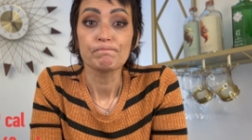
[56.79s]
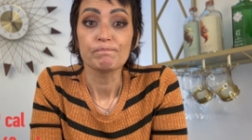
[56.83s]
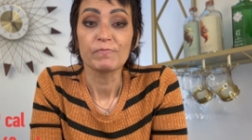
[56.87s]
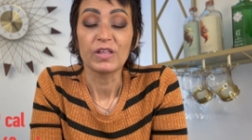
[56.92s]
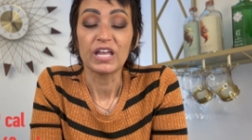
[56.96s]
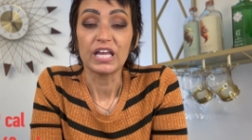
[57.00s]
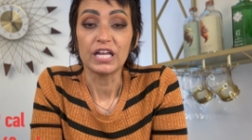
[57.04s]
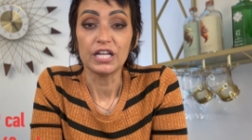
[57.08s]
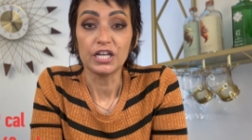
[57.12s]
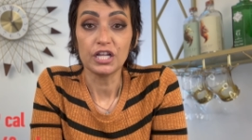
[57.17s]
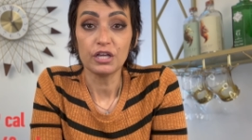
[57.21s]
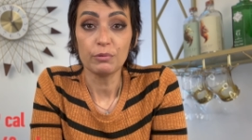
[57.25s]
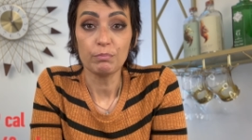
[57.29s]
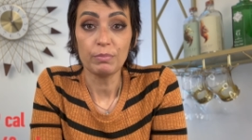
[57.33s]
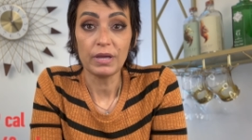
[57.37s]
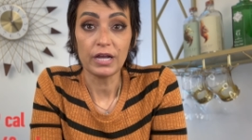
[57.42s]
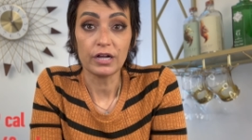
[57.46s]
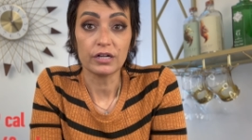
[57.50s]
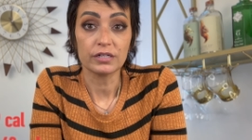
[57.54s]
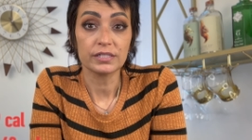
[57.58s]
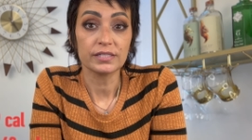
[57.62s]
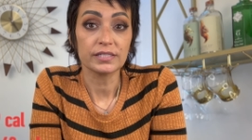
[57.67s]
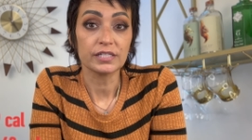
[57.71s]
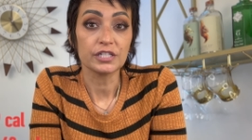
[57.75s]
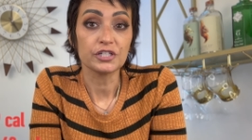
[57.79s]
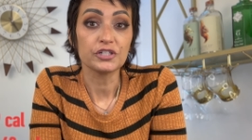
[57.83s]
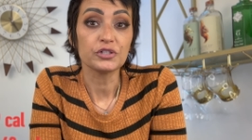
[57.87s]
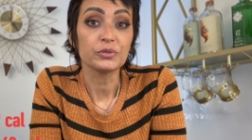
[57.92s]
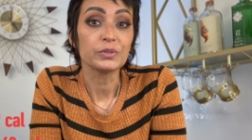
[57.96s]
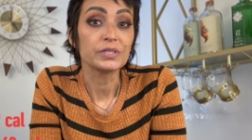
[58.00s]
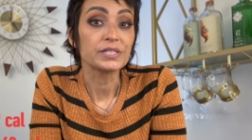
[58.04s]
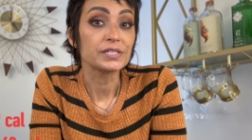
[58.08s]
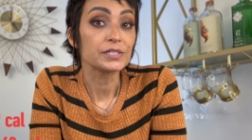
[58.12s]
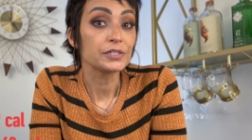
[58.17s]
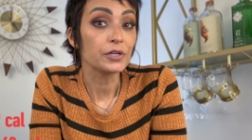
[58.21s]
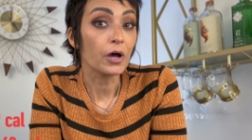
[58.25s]
in comparison to
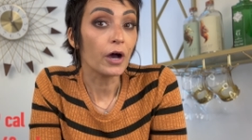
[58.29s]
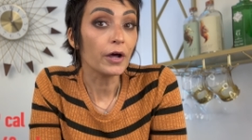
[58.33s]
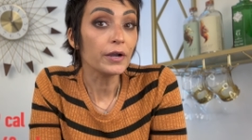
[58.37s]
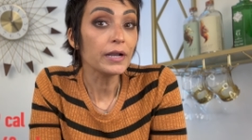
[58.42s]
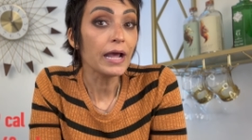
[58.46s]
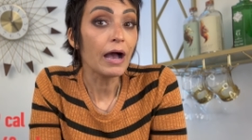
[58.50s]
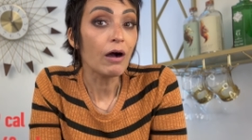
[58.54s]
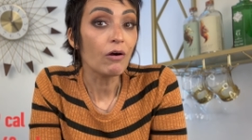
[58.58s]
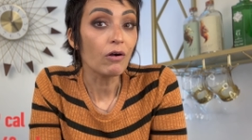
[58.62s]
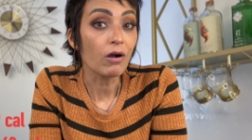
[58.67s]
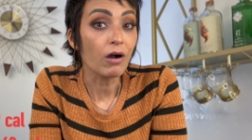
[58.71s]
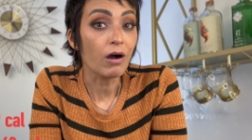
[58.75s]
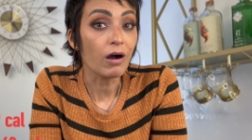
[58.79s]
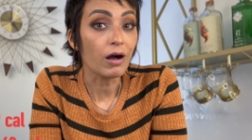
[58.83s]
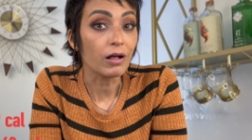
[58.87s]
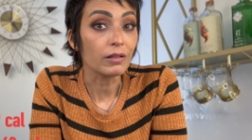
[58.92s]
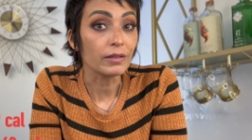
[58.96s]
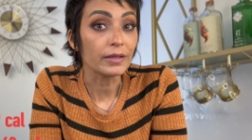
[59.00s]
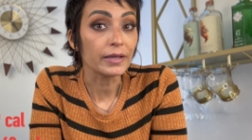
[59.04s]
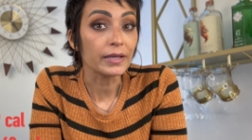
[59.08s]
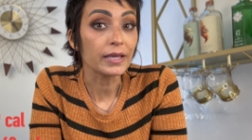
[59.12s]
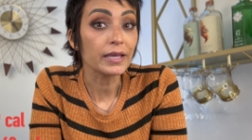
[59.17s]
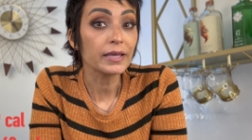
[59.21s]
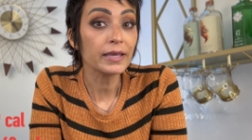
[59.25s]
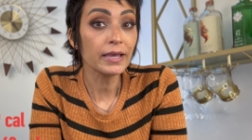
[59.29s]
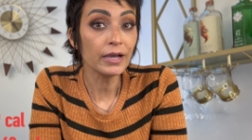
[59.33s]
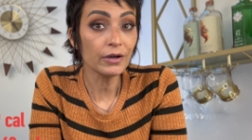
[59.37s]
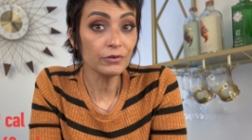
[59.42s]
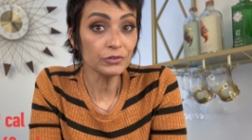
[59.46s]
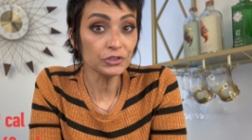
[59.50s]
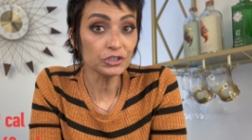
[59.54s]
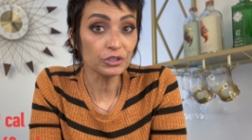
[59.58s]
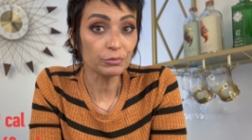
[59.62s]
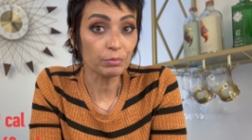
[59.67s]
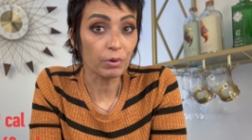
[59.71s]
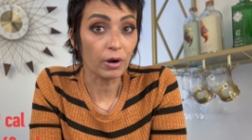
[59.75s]
its non-alcoholic
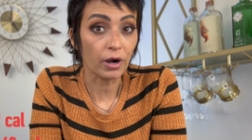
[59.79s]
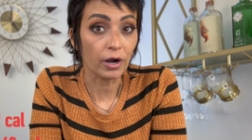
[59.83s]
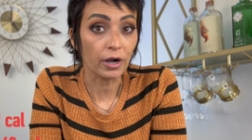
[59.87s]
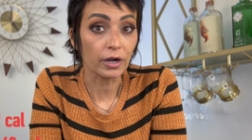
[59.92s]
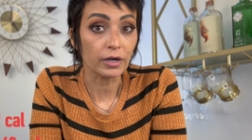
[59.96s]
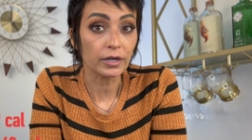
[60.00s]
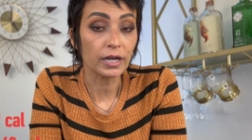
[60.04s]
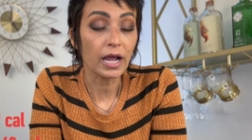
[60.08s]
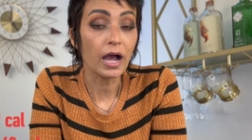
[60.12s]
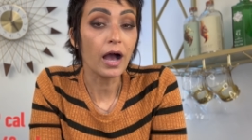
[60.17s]
counterpart,